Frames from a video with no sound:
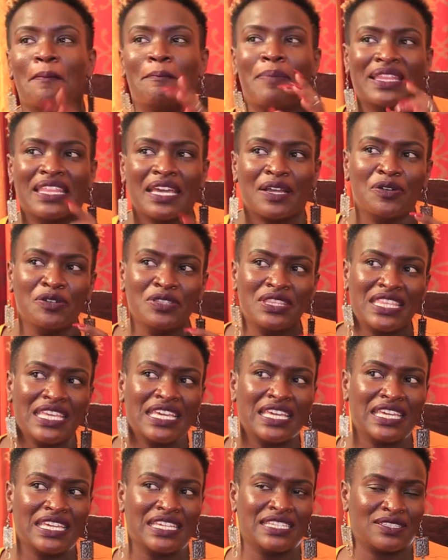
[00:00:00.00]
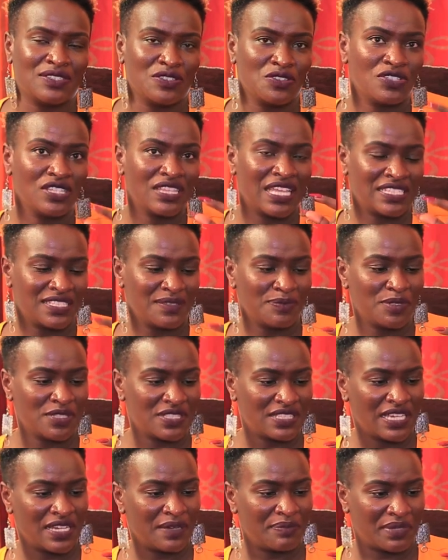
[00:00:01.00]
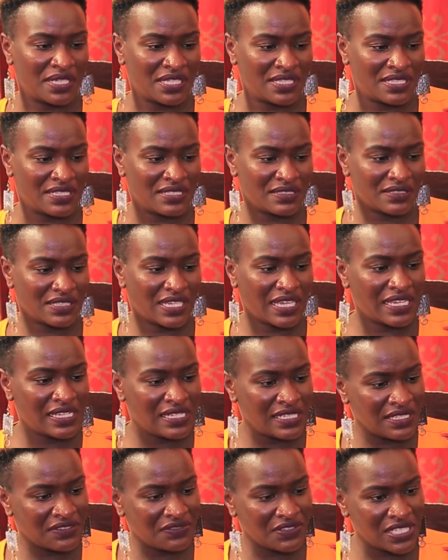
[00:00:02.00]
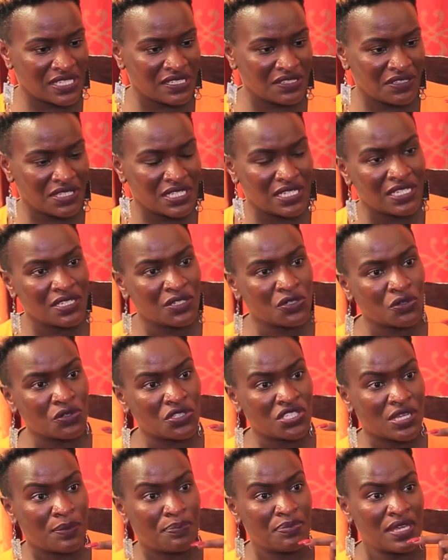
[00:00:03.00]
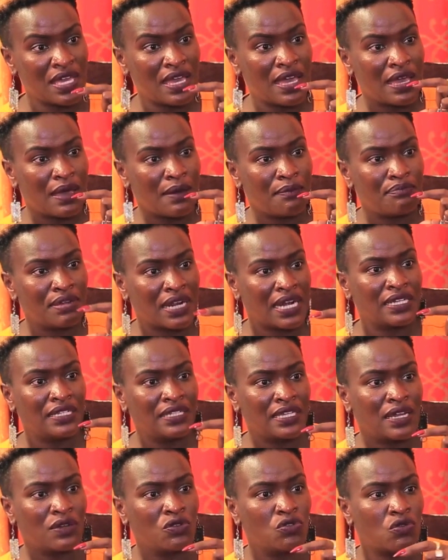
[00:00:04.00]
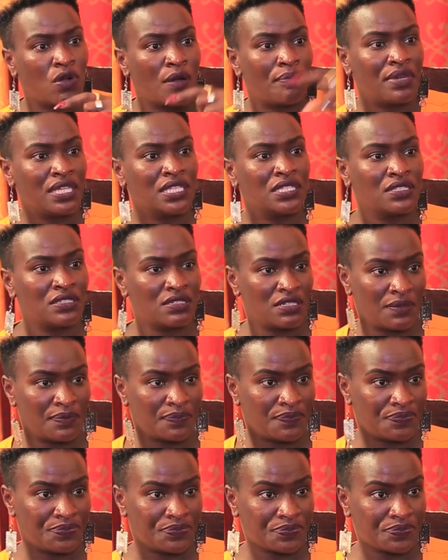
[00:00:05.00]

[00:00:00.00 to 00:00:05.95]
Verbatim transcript: But the good thing is, you see that small segment, ili groisha pia brand yangu kwa mainstream.